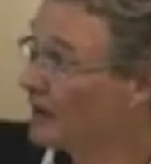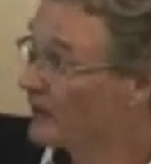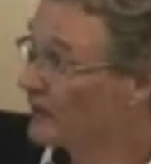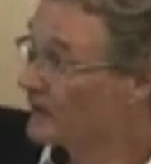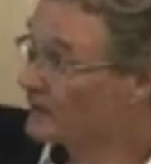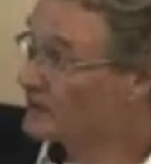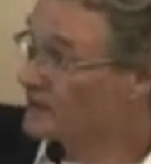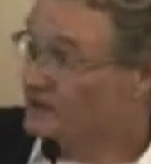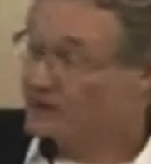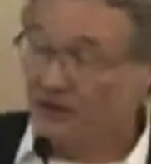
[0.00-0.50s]

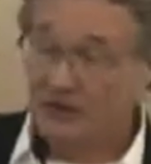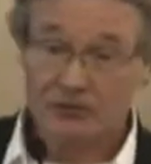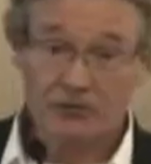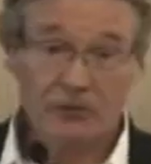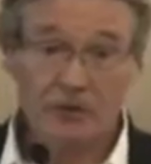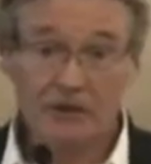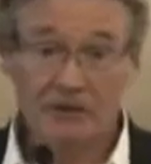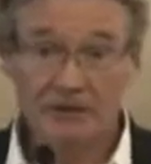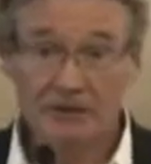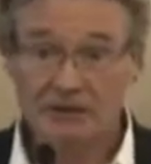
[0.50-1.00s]
This is Health
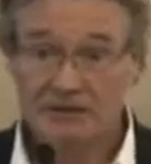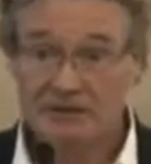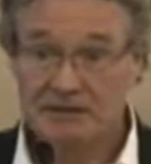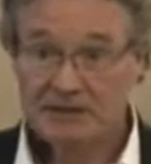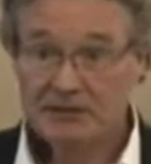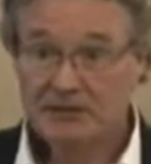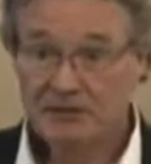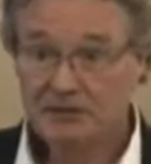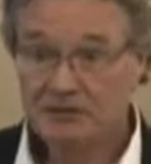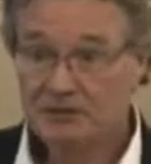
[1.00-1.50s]
Quality
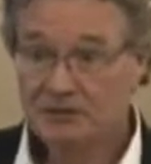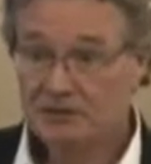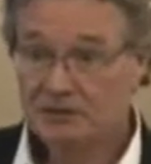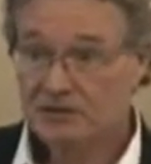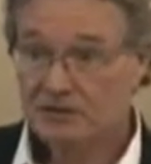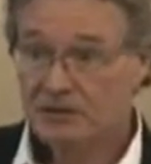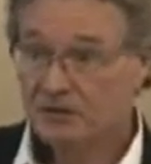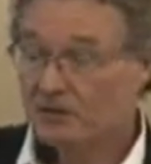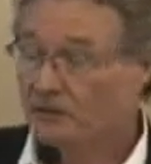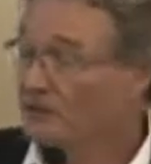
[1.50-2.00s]
Ontario. Just
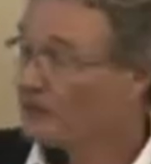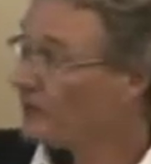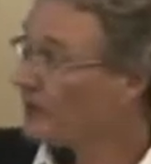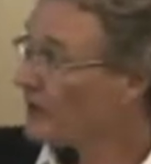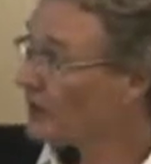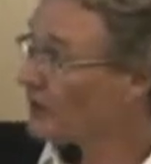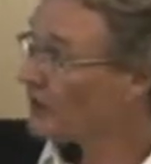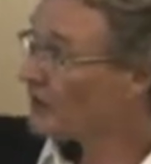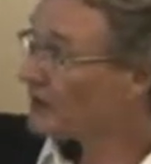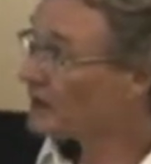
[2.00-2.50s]

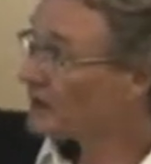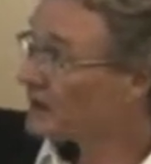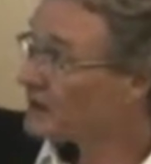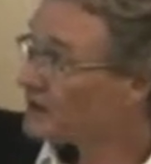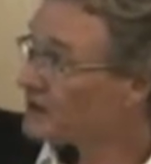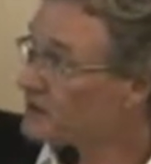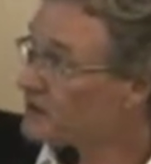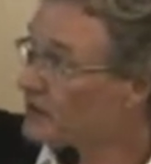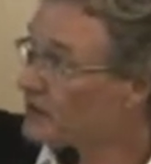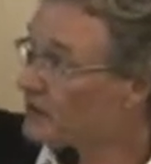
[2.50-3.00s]
very quickly
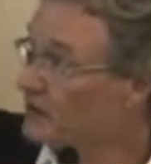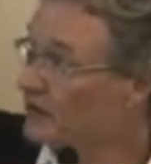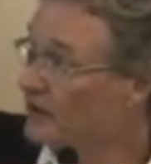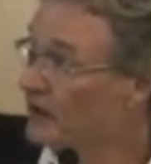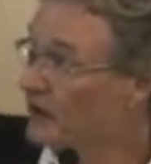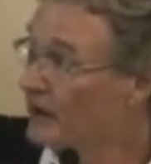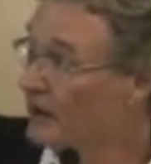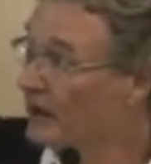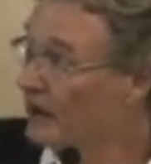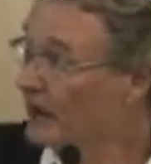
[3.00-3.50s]
to tell you
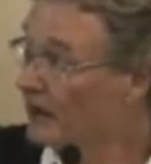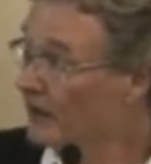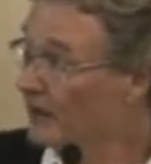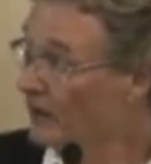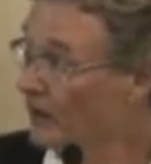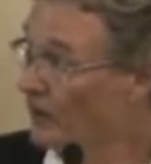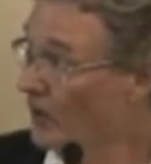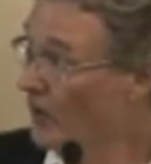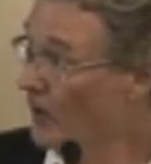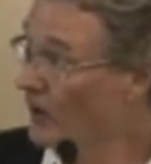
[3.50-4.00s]
that
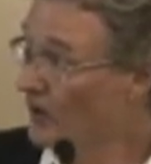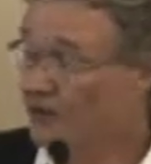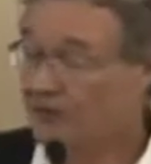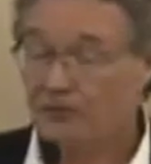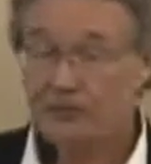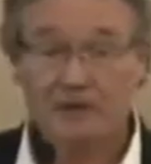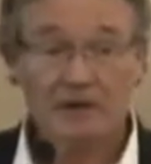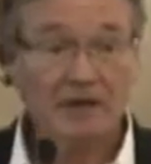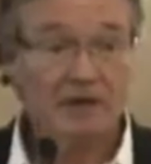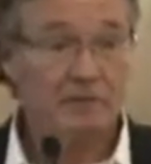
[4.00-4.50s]
there are
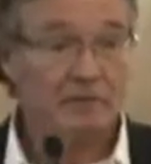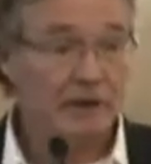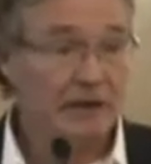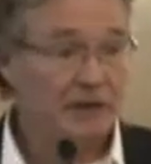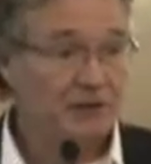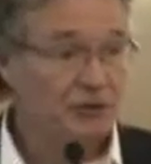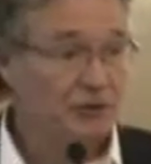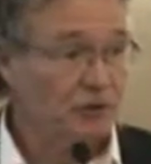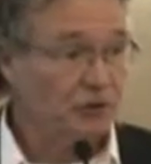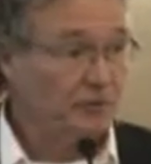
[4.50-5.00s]
three
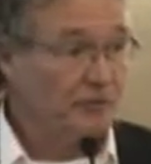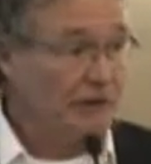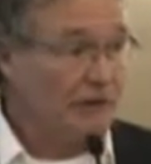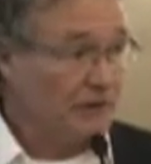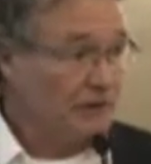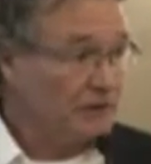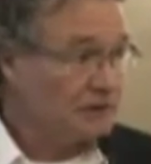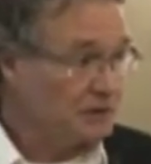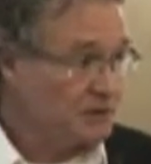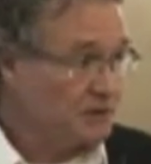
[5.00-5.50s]
major
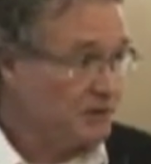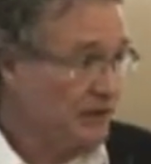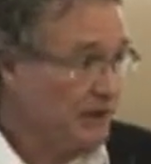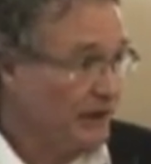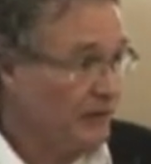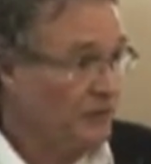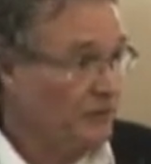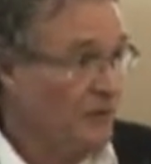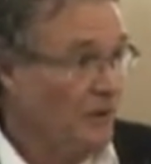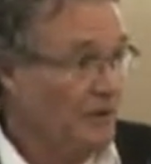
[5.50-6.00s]
pillars of
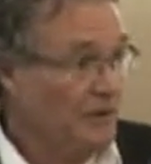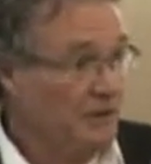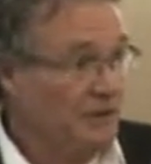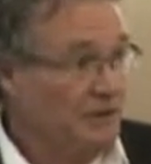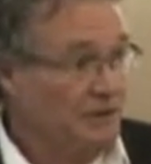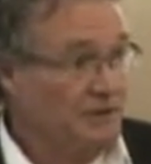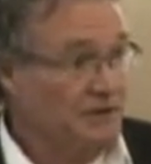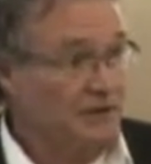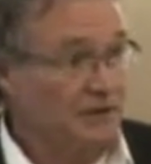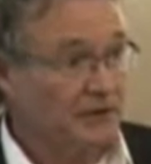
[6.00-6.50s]
Health Quality
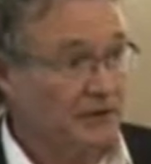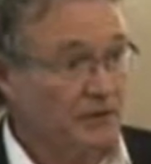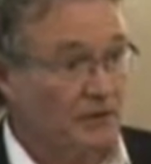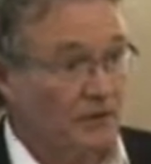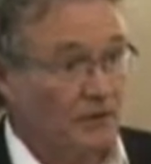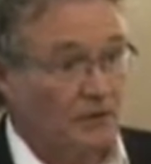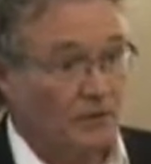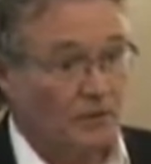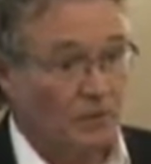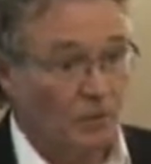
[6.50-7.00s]
Ontario.
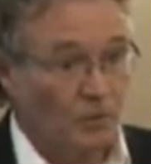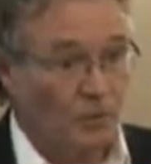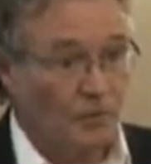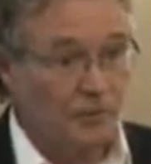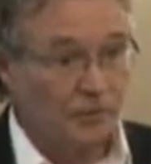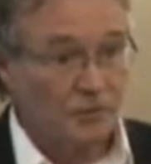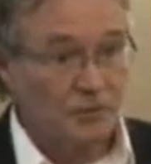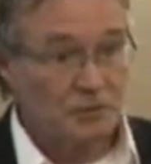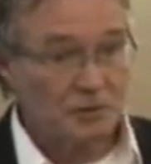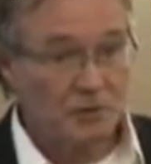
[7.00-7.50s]
The
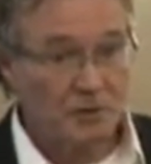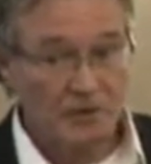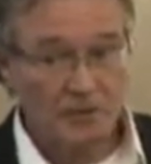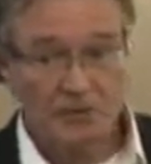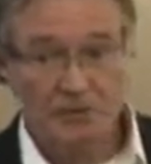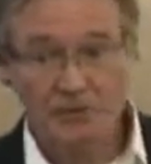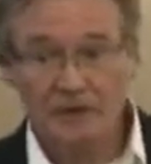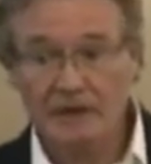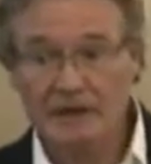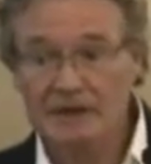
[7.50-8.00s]
first
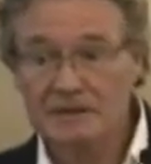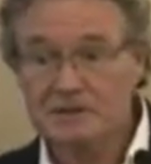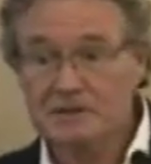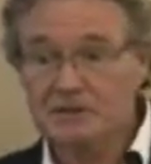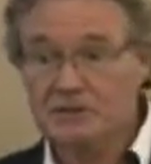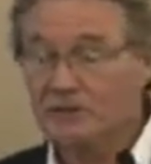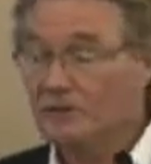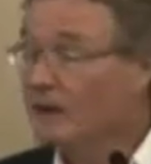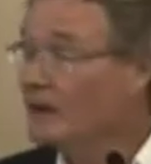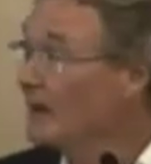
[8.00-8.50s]
one relates
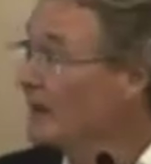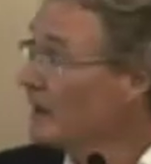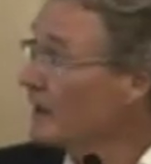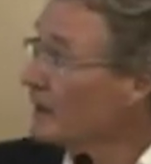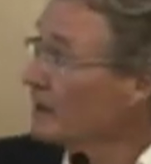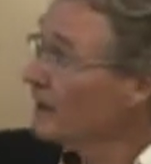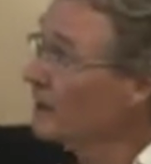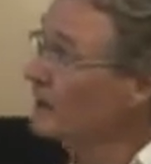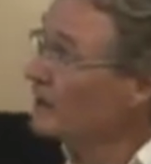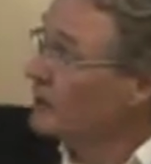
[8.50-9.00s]
to
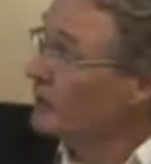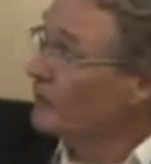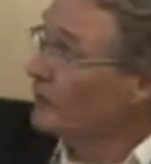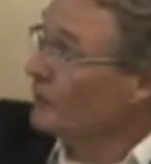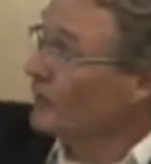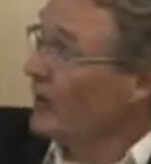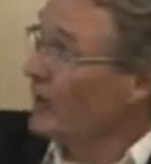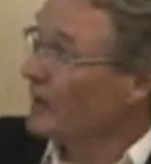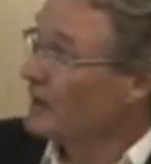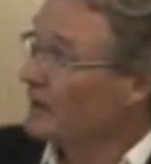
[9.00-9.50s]

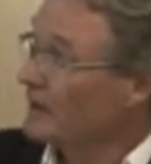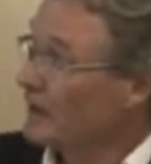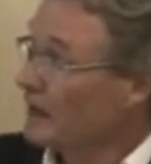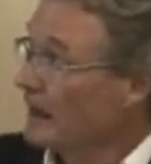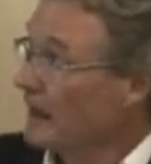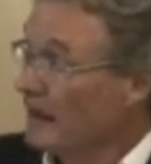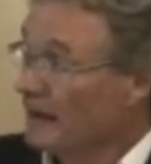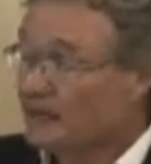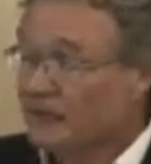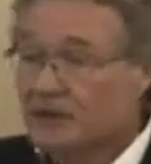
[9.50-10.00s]
defining
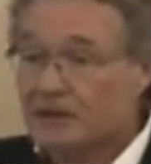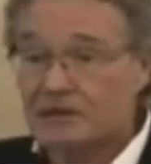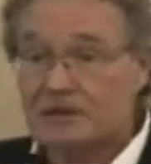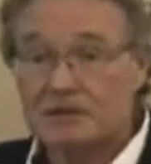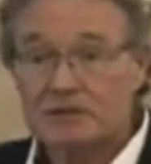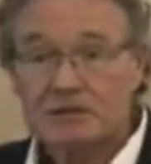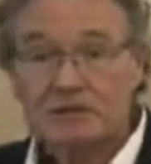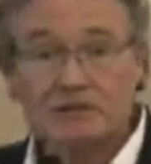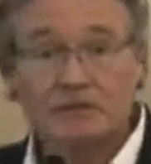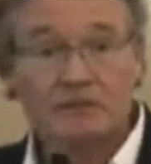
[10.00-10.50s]
the
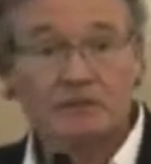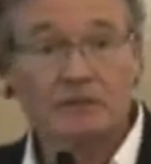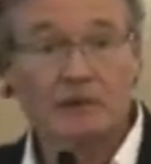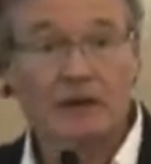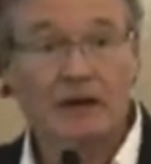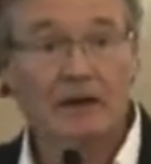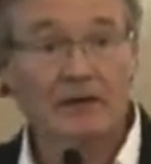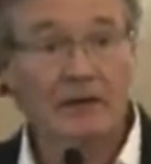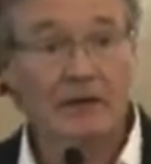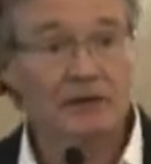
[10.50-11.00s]
evidence,
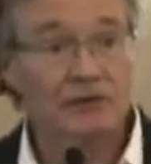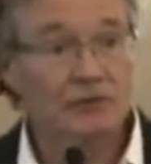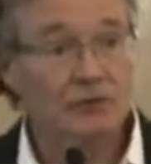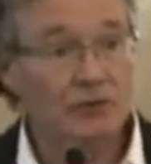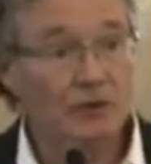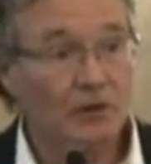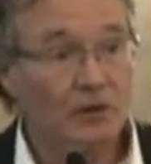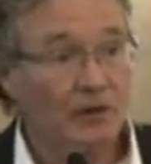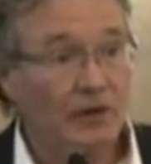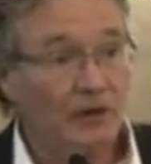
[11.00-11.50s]
and they do
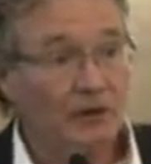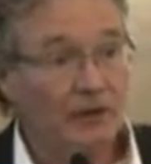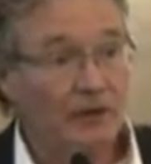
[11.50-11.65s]
a lot